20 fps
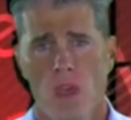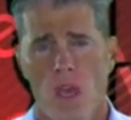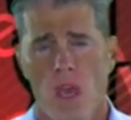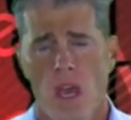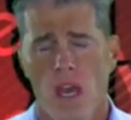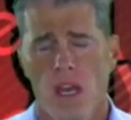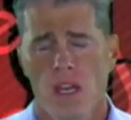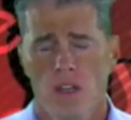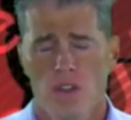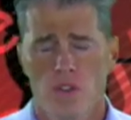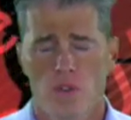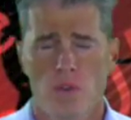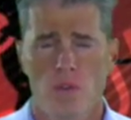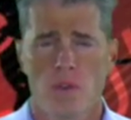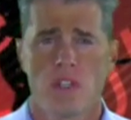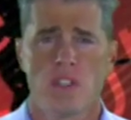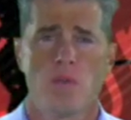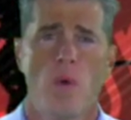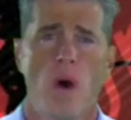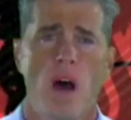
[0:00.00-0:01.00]
And here's the
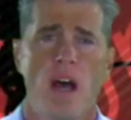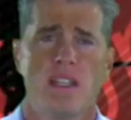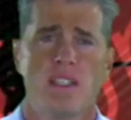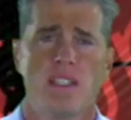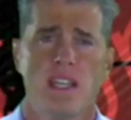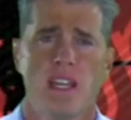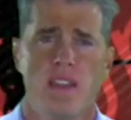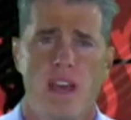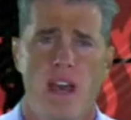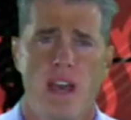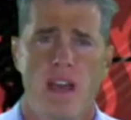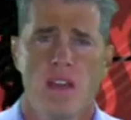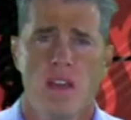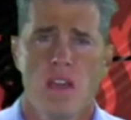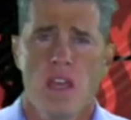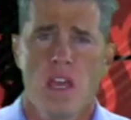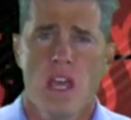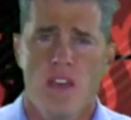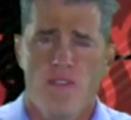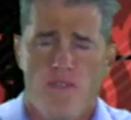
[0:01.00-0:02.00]
reason why I say that.
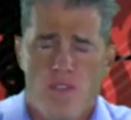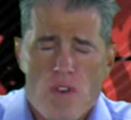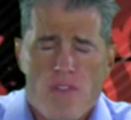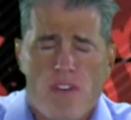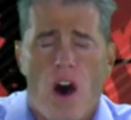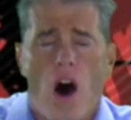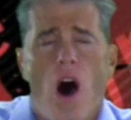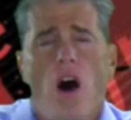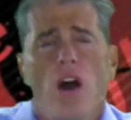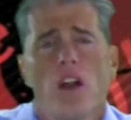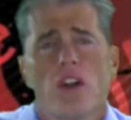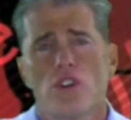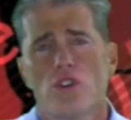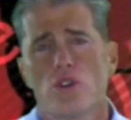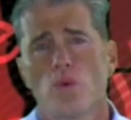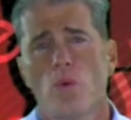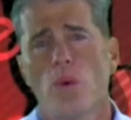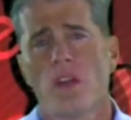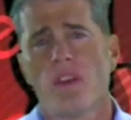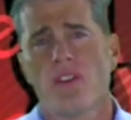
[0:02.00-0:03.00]
If you have
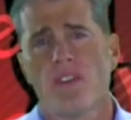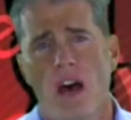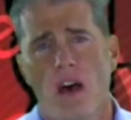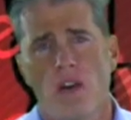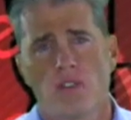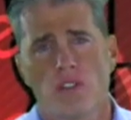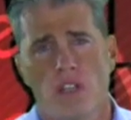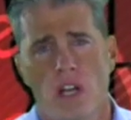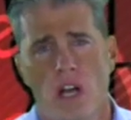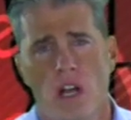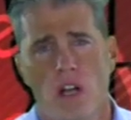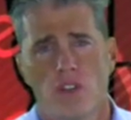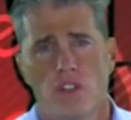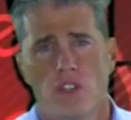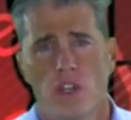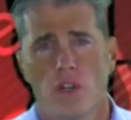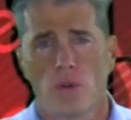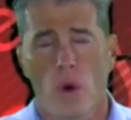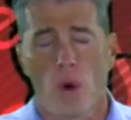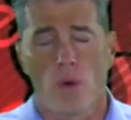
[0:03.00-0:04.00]
$120,000
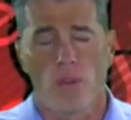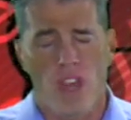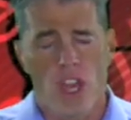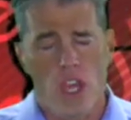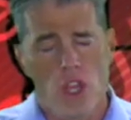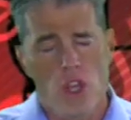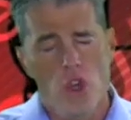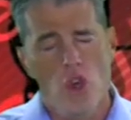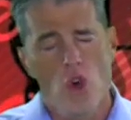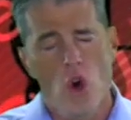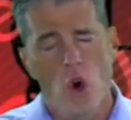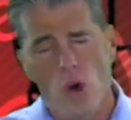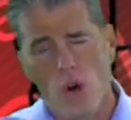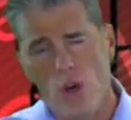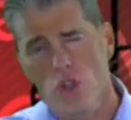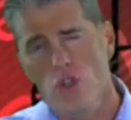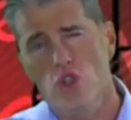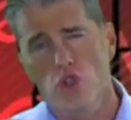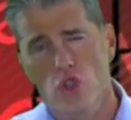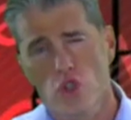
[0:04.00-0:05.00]
in growth and you're
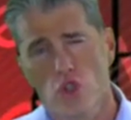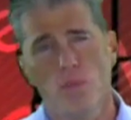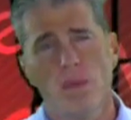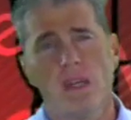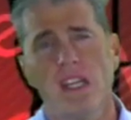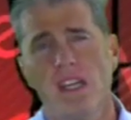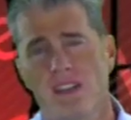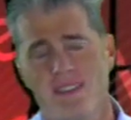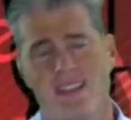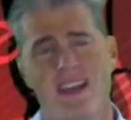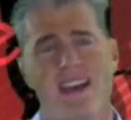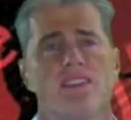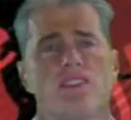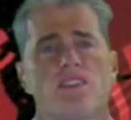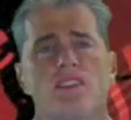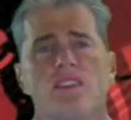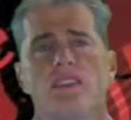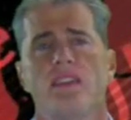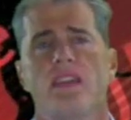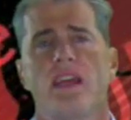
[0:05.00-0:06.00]
assuming in that
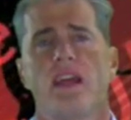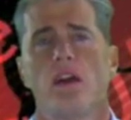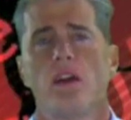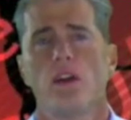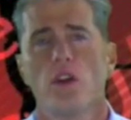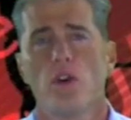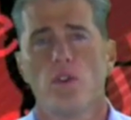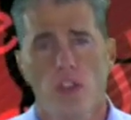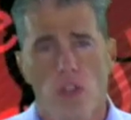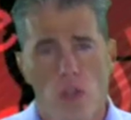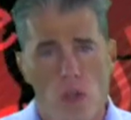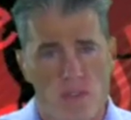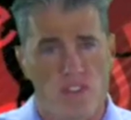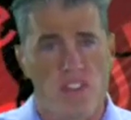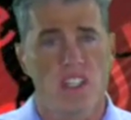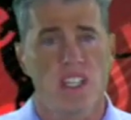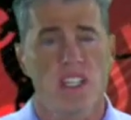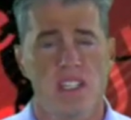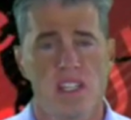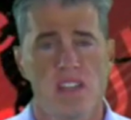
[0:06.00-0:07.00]
scenario that you have
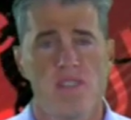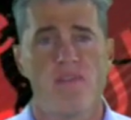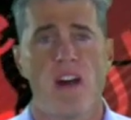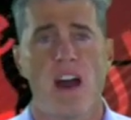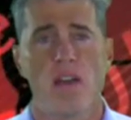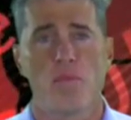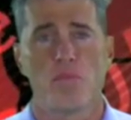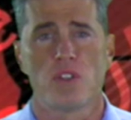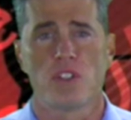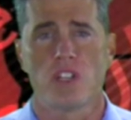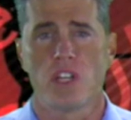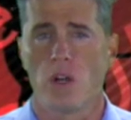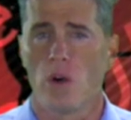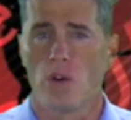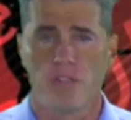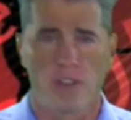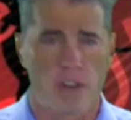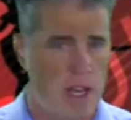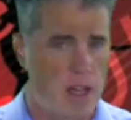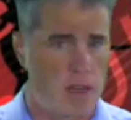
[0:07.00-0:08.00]
65%
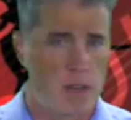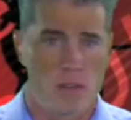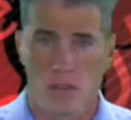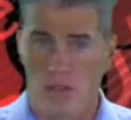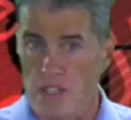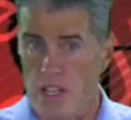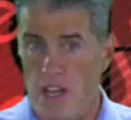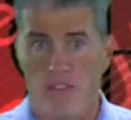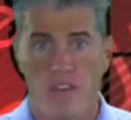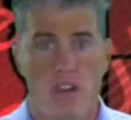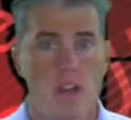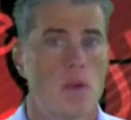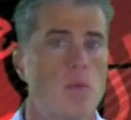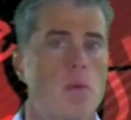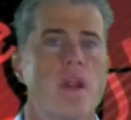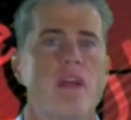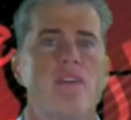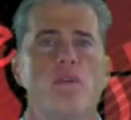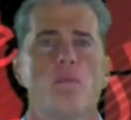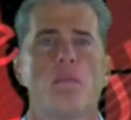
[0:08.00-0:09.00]
overhead or 70 or
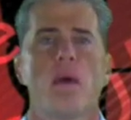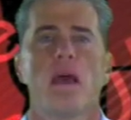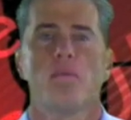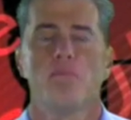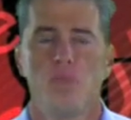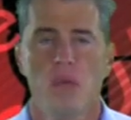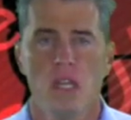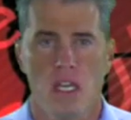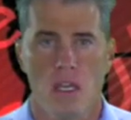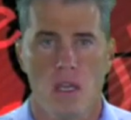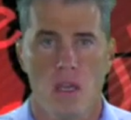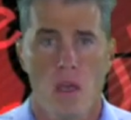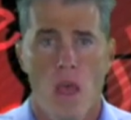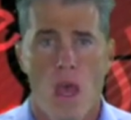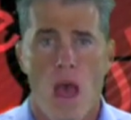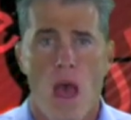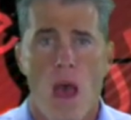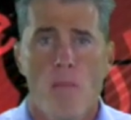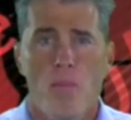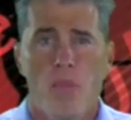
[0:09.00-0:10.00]
whatever it might be,
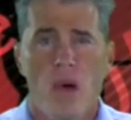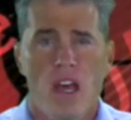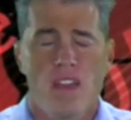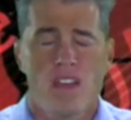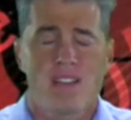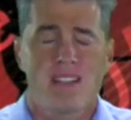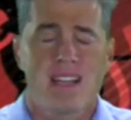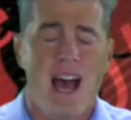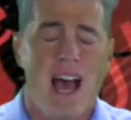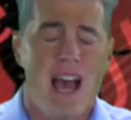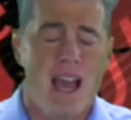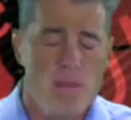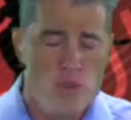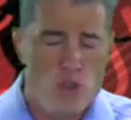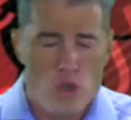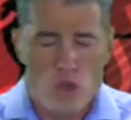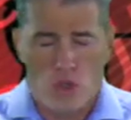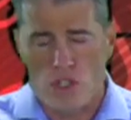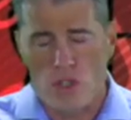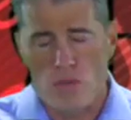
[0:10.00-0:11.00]
by the time
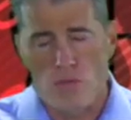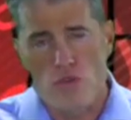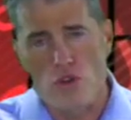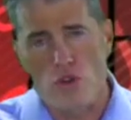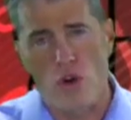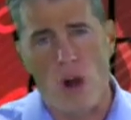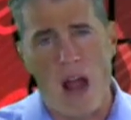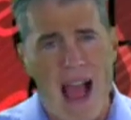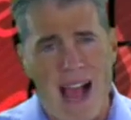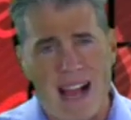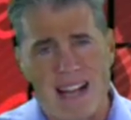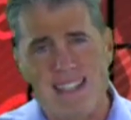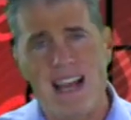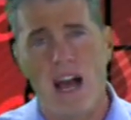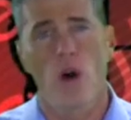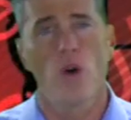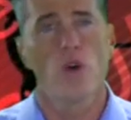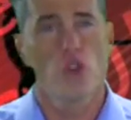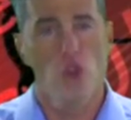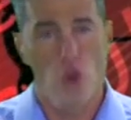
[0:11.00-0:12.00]
you subtract
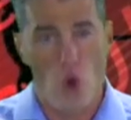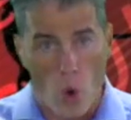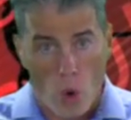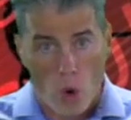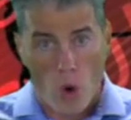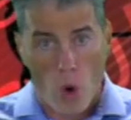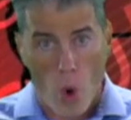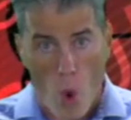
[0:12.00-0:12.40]
out your